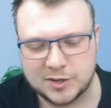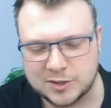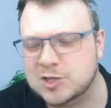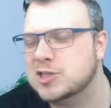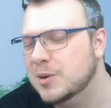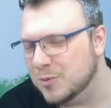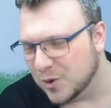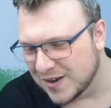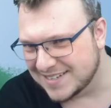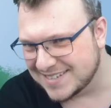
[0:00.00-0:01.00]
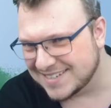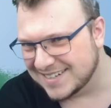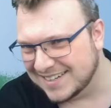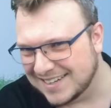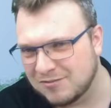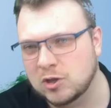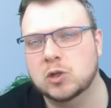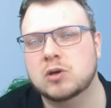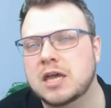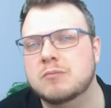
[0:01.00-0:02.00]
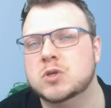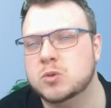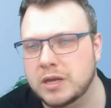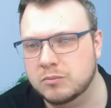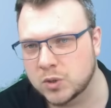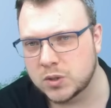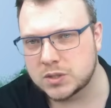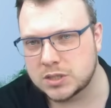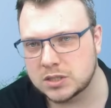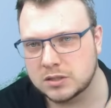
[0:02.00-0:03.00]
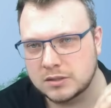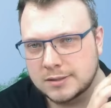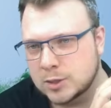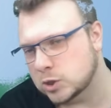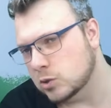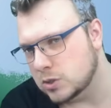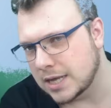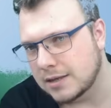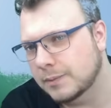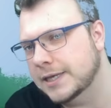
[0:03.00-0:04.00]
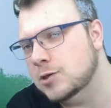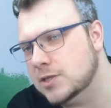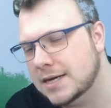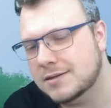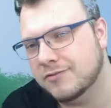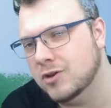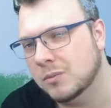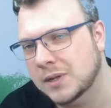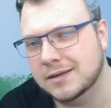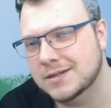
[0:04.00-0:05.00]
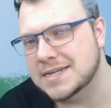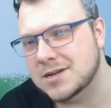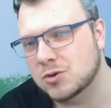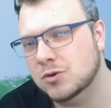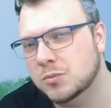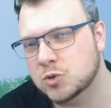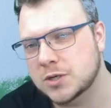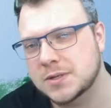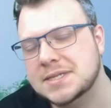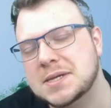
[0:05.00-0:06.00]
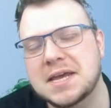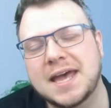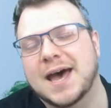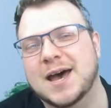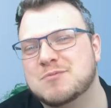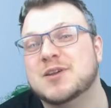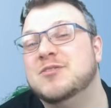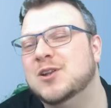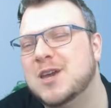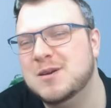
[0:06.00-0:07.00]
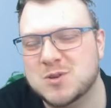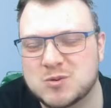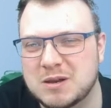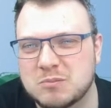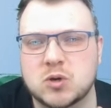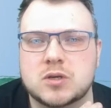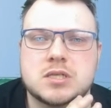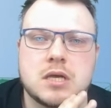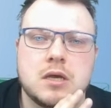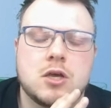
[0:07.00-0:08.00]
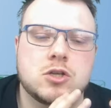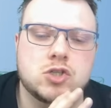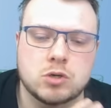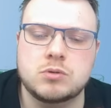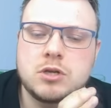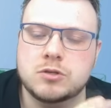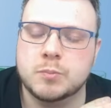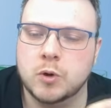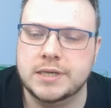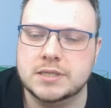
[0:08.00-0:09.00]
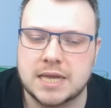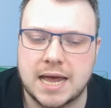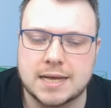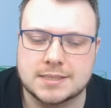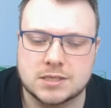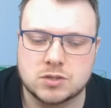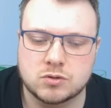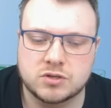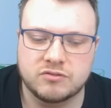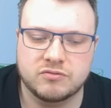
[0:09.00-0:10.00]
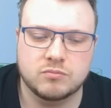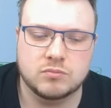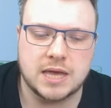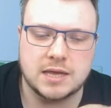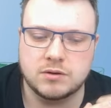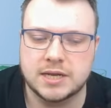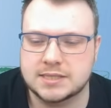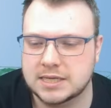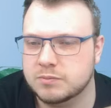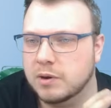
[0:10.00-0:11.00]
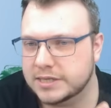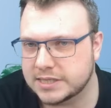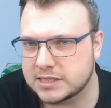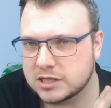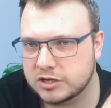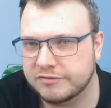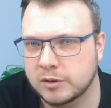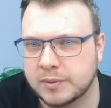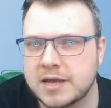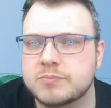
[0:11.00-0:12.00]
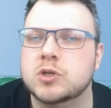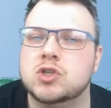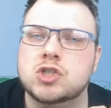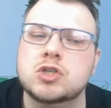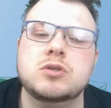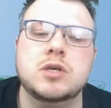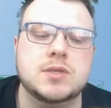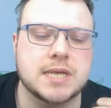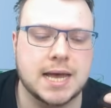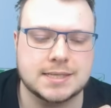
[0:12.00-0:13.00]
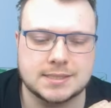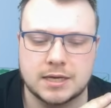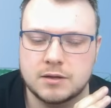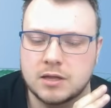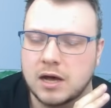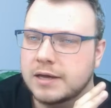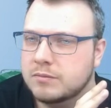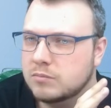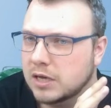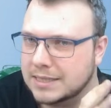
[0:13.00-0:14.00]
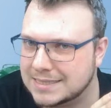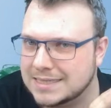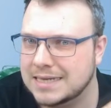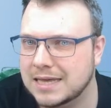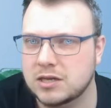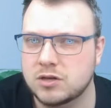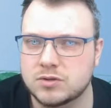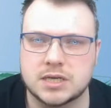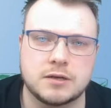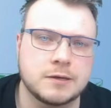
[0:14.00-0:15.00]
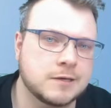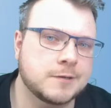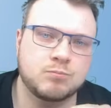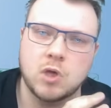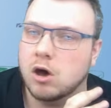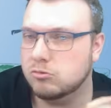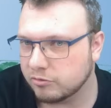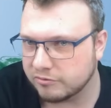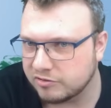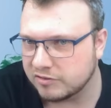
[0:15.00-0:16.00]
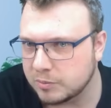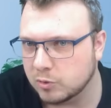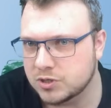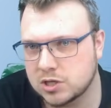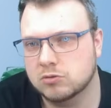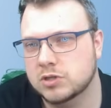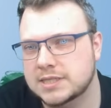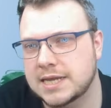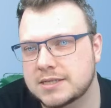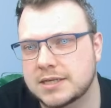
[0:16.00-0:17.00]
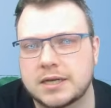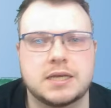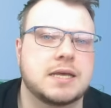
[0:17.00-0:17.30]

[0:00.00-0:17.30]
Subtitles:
to summarize, if you're looking between books, don't do that, it'll make you sad if you're not playing Undead or Bretonians. But if you're looking between books, don't use points as a sort of, their unit is this, mine is this, I should feel bad, but do use it as a, I can see they're using 150 points to hold the center.